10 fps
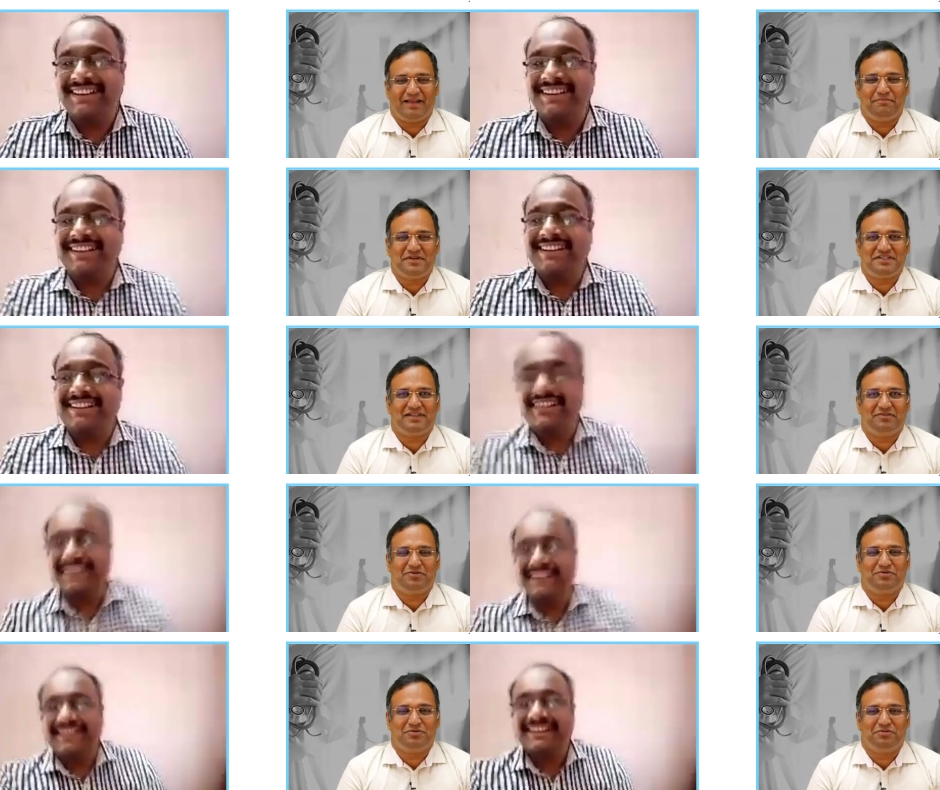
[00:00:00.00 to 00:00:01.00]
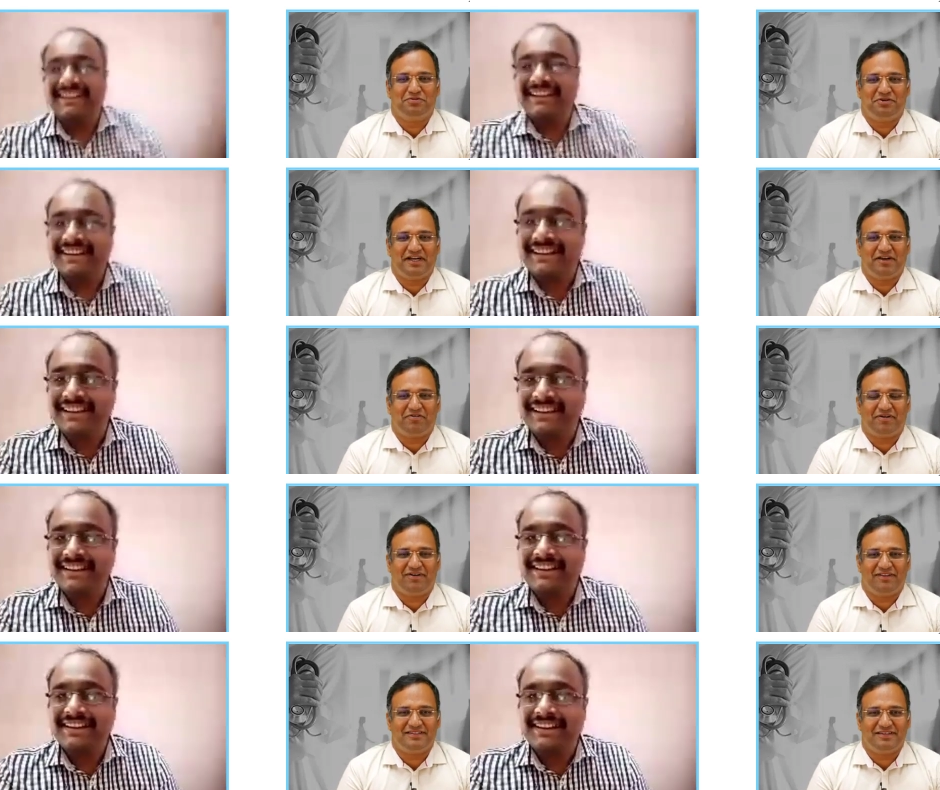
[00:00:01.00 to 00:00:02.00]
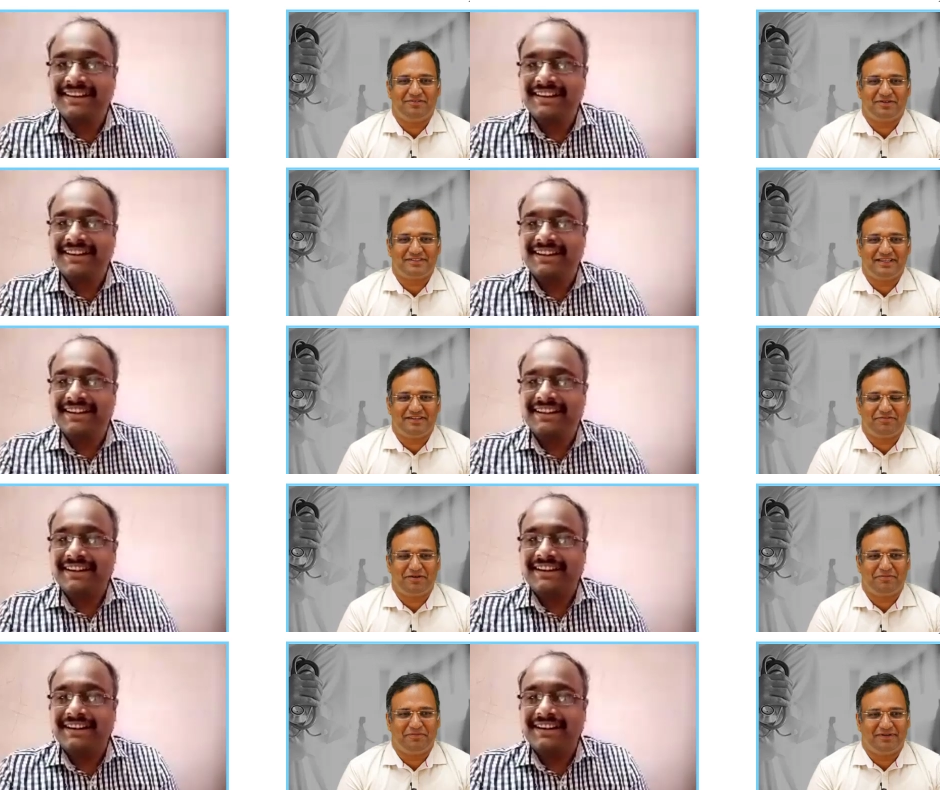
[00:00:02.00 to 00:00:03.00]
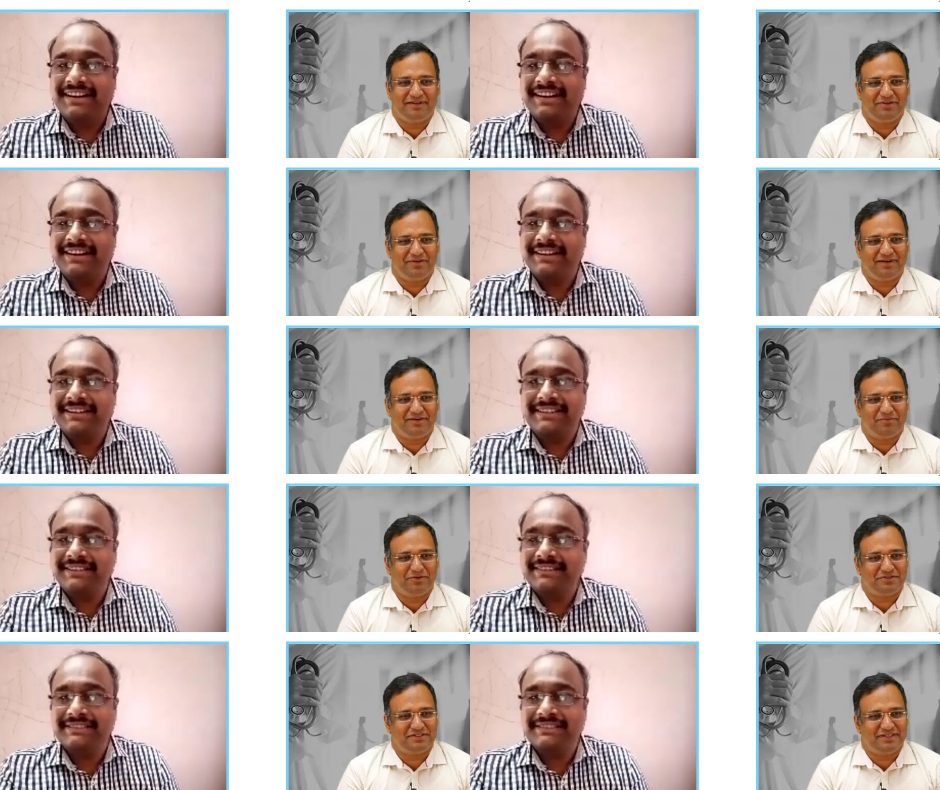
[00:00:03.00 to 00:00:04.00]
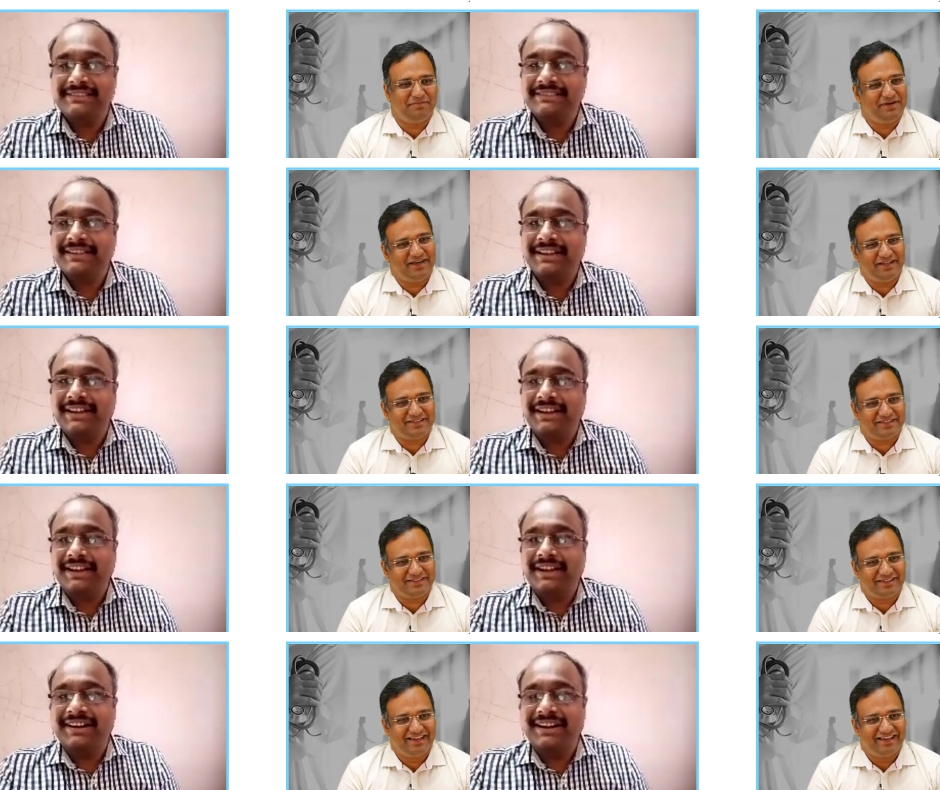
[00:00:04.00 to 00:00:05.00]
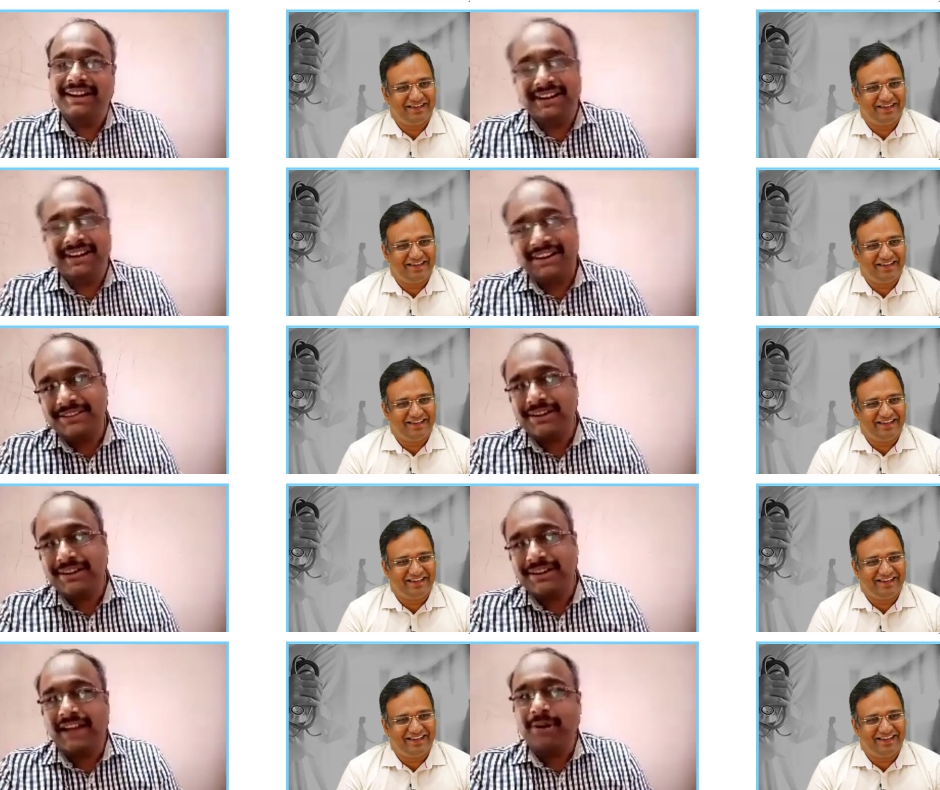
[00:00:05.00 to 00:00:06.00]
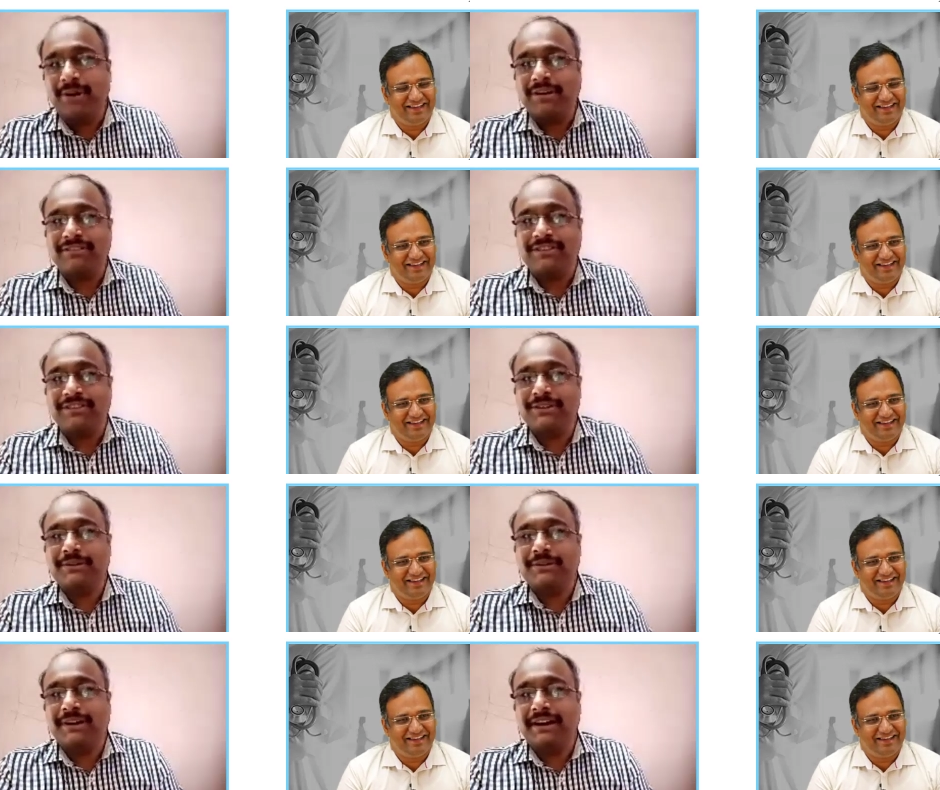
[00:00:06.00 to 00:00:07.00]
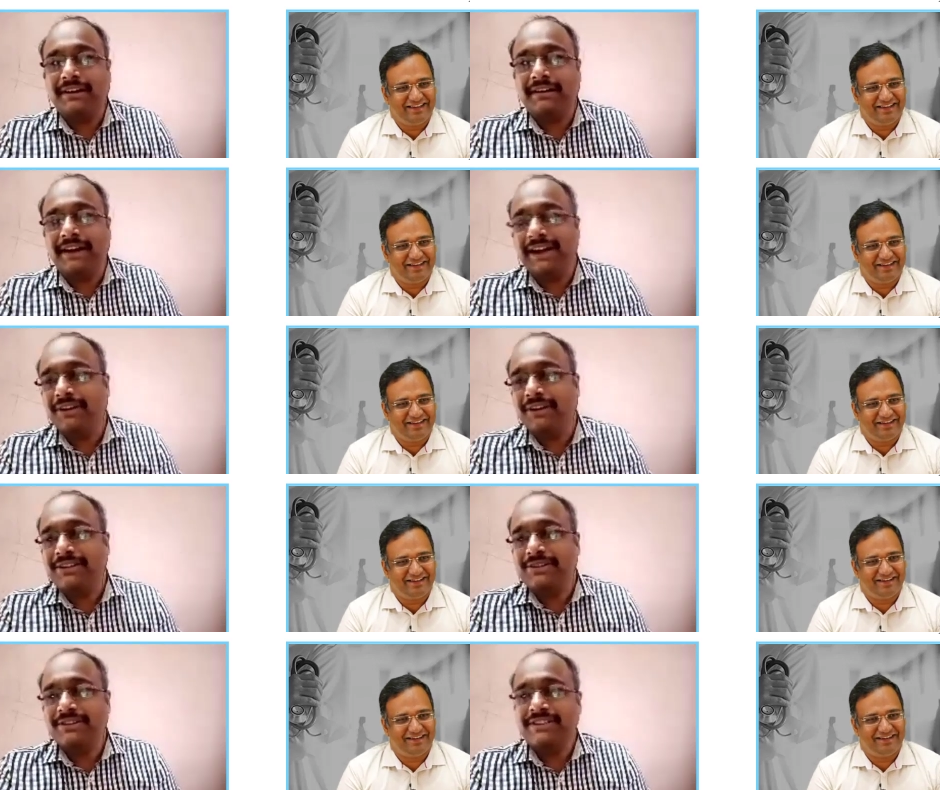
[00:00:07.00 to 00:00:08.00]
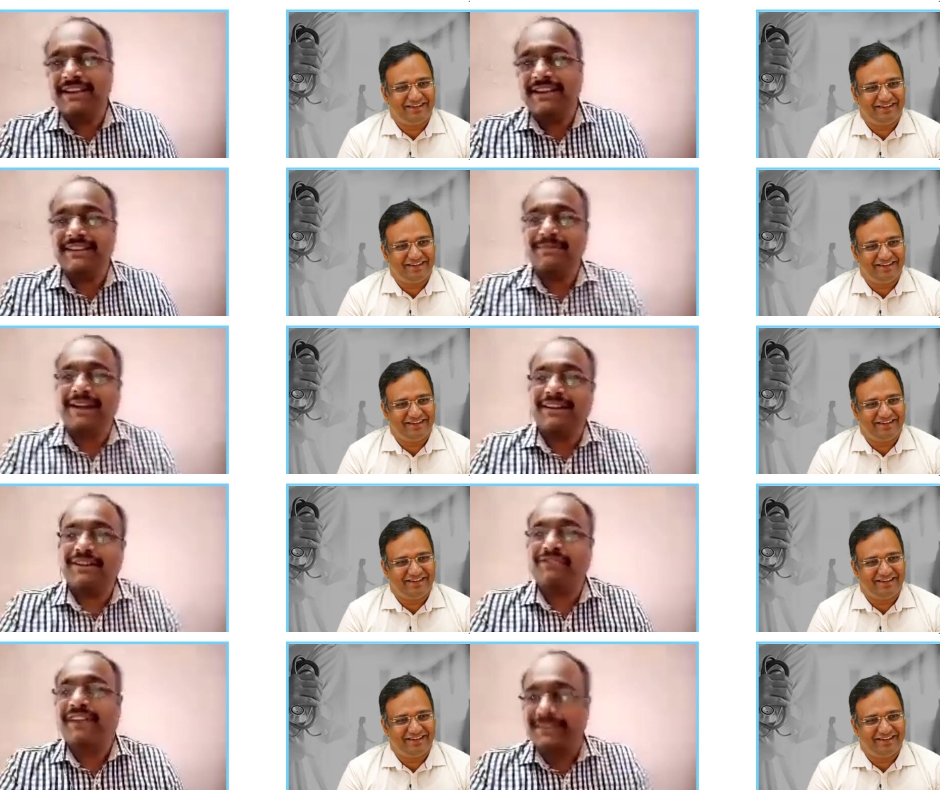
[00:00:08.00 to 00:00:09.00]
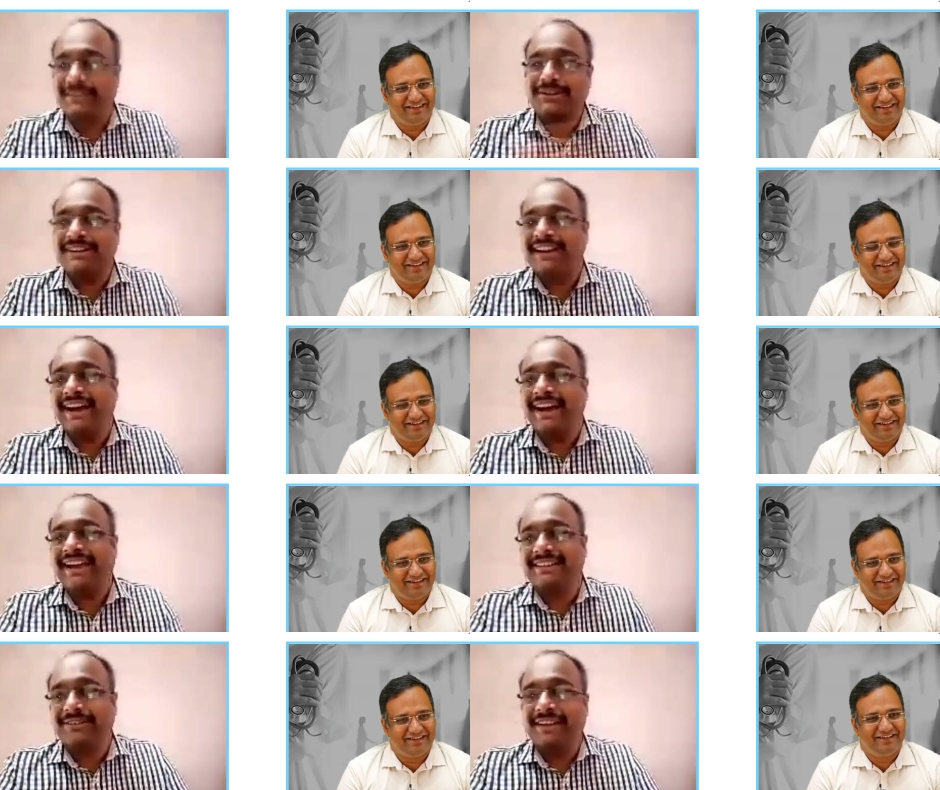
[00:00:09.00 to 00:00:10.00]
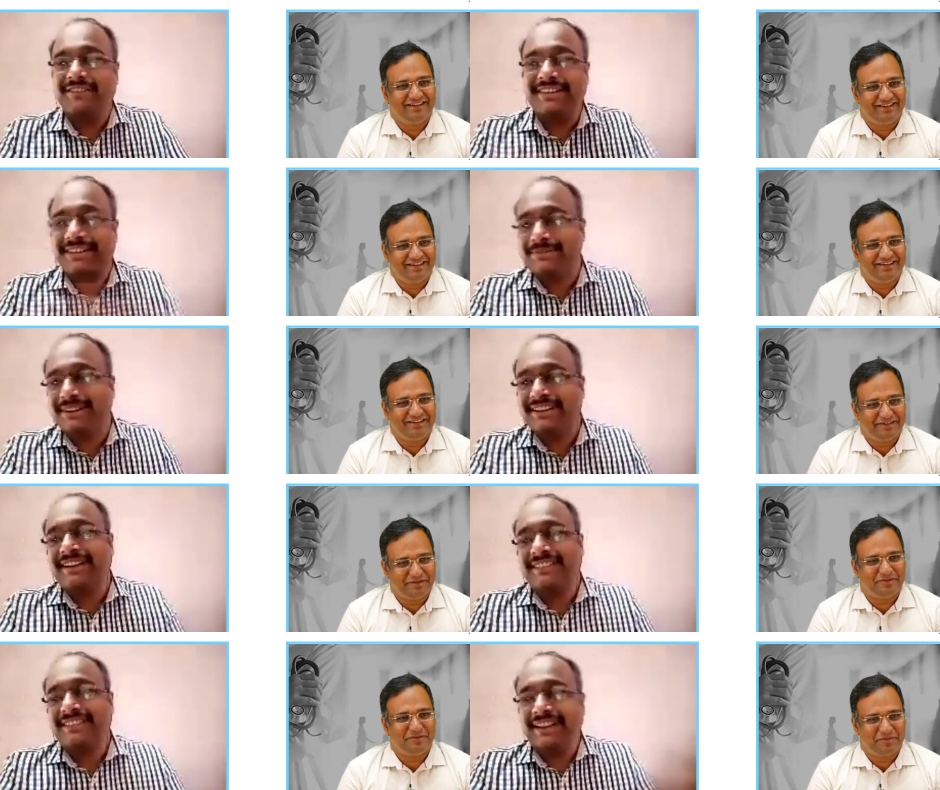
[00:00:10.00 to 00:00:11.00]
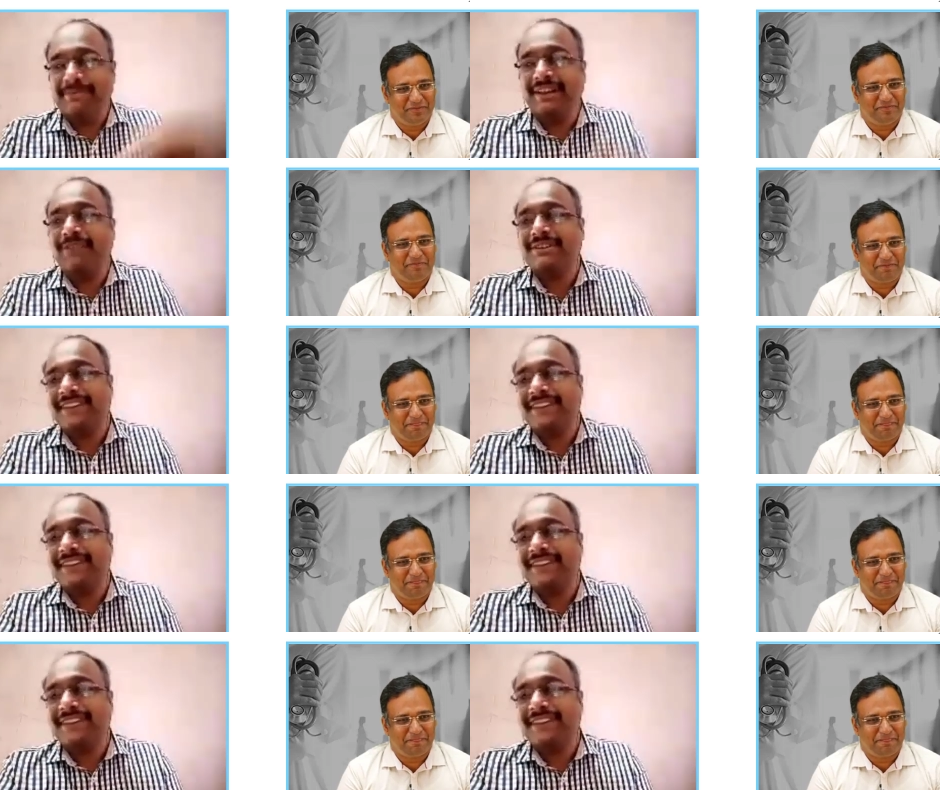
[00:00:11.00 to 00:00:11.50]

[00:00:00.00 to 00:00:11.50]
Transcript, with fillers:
Speaker 1: ambition to do endocrinology was there from uh, your post MD days?
Speaker 2: Sir, I'll be honest with you. Uh, endo I chose as a matter of exclusion. I exclude every subject. The remaining was